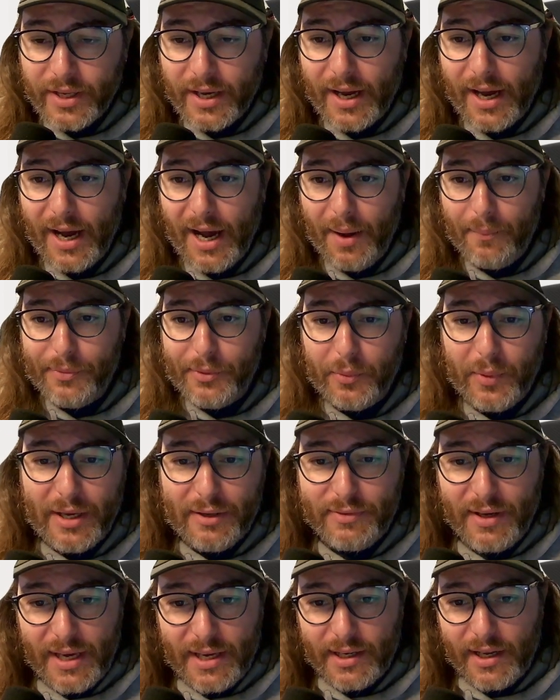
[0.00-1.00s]
The
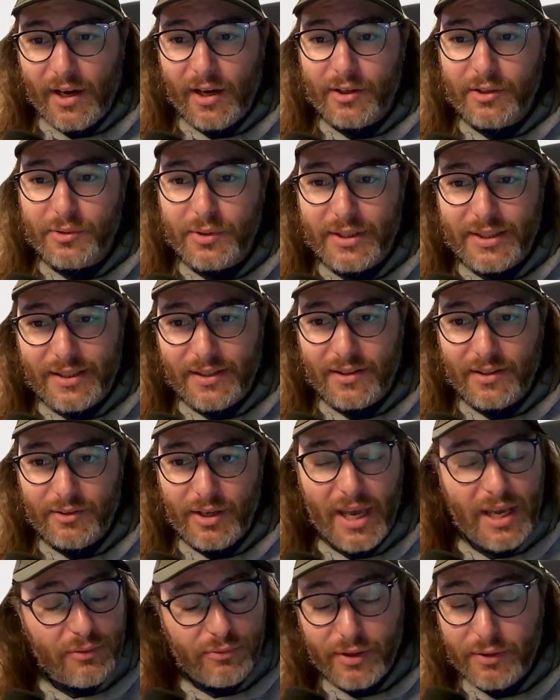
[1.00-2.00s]
Wave 800,
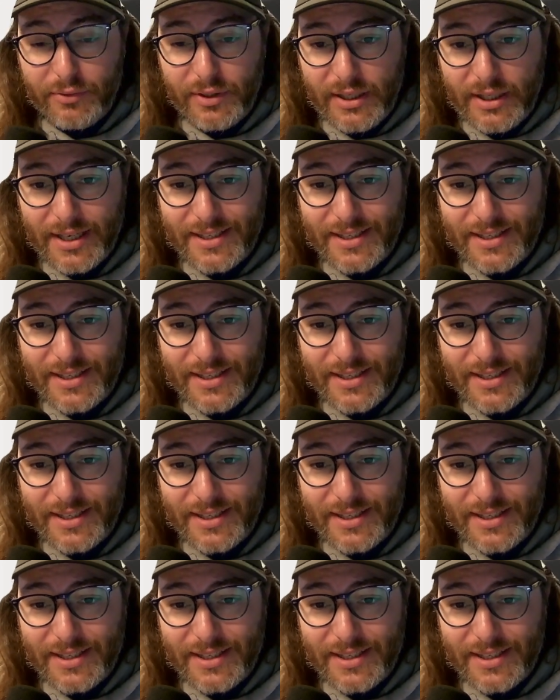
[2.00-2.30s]
850